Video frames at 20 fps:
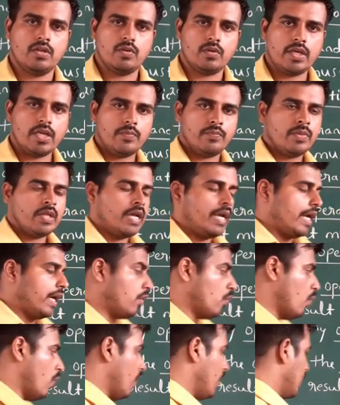Okay,
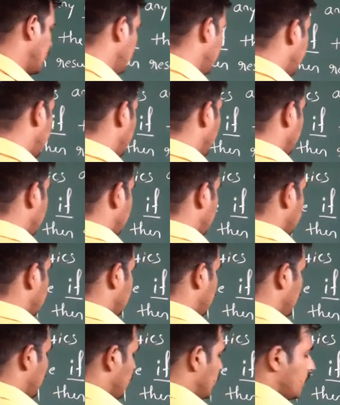and what you are doing is
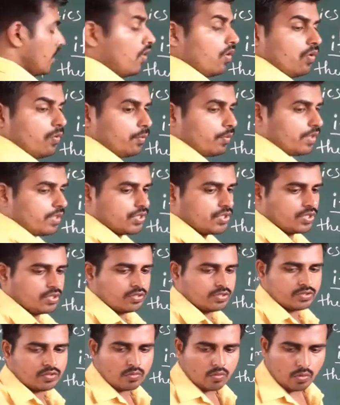known as an operation.
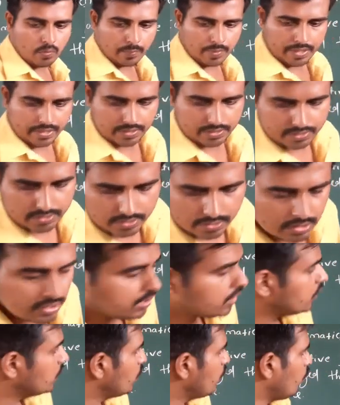So operands.
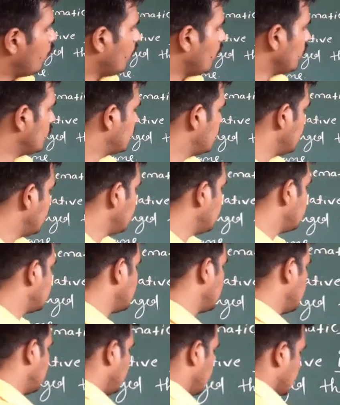So what
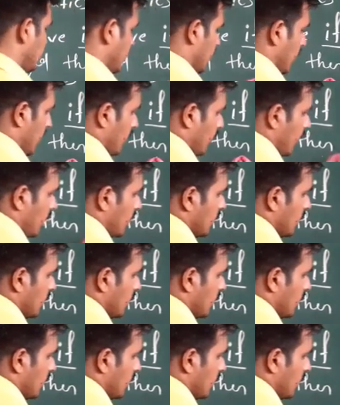says the statement?